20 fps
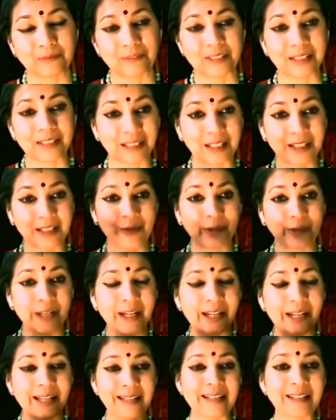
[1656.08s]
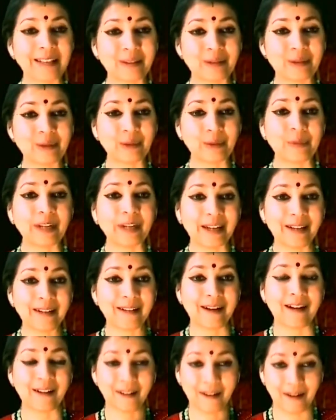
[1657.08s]
This is where
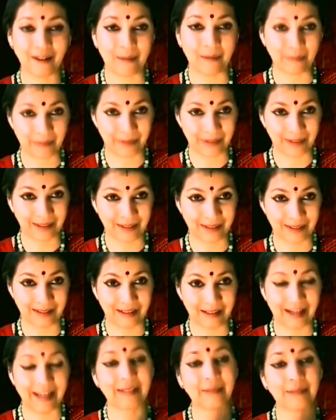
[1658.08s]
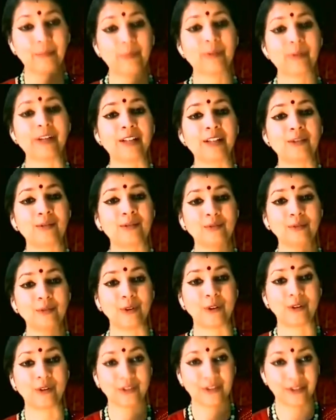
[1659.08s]
Kubera comes and prays to
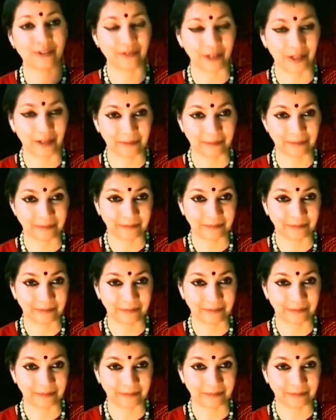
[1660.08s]
Lord Shiva.